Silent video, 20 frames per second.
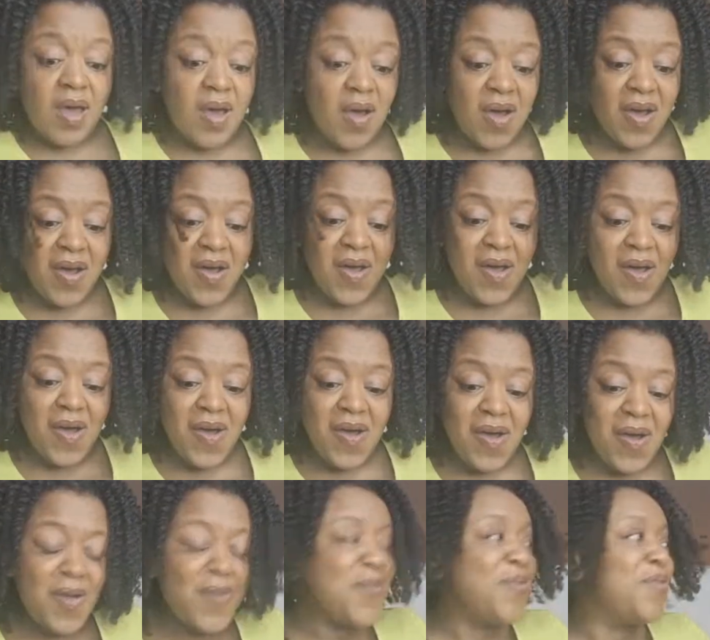
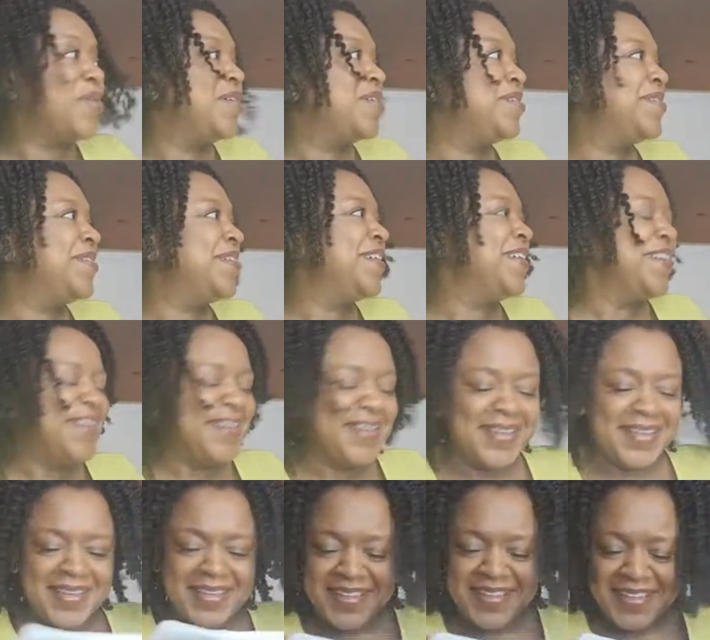Oh.
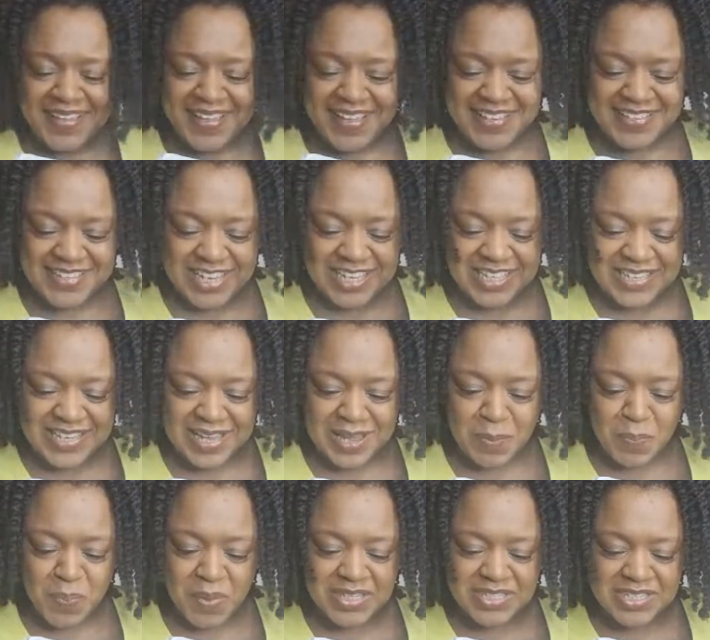It says here,
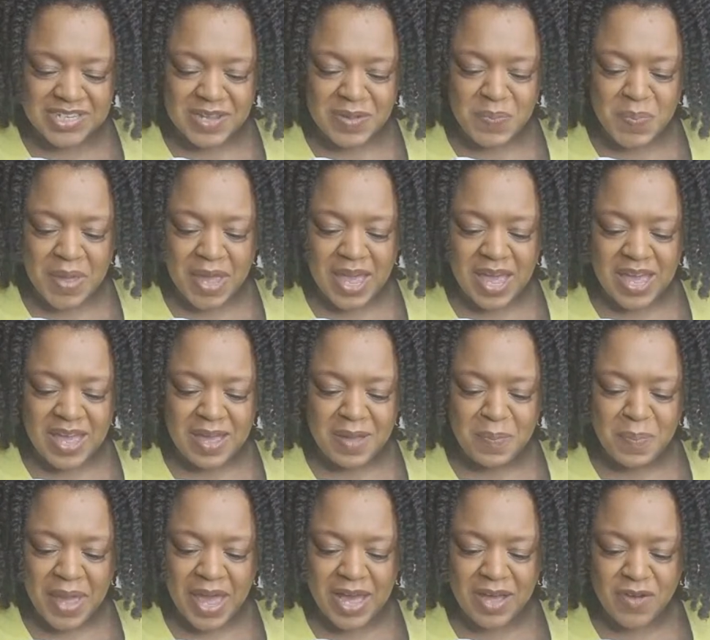Budding Bear,
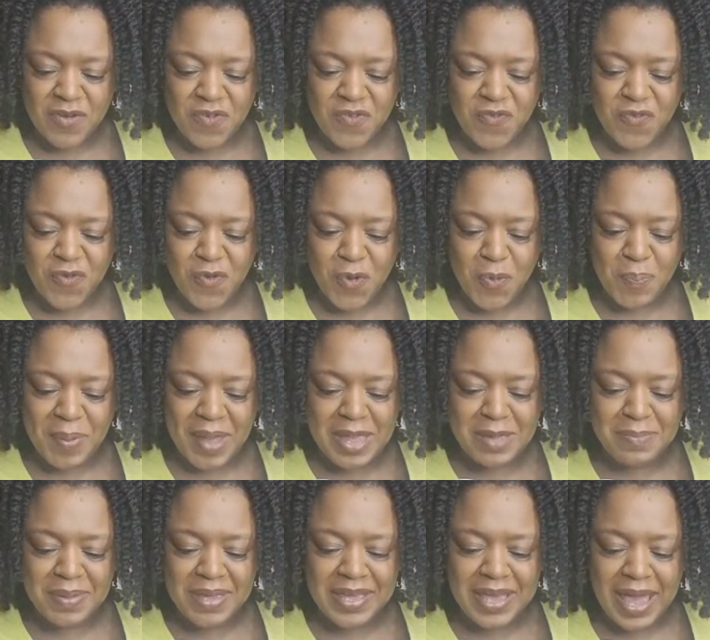pack of four
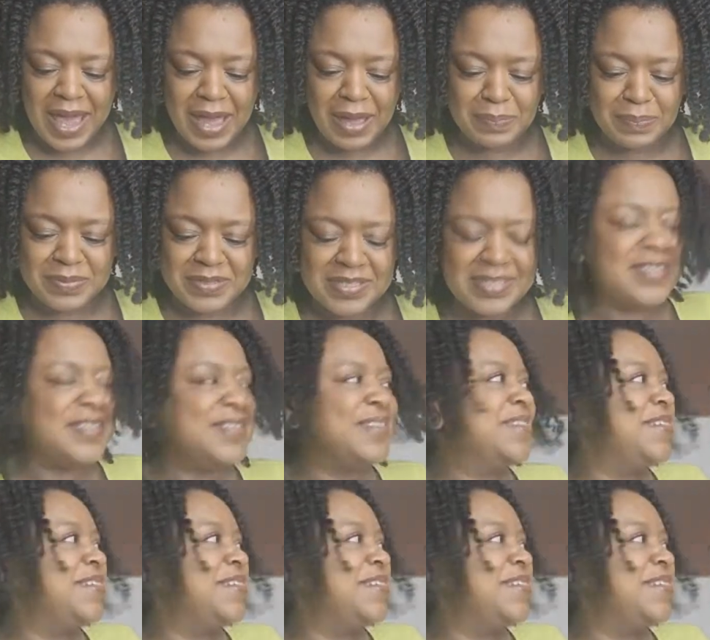baby caps.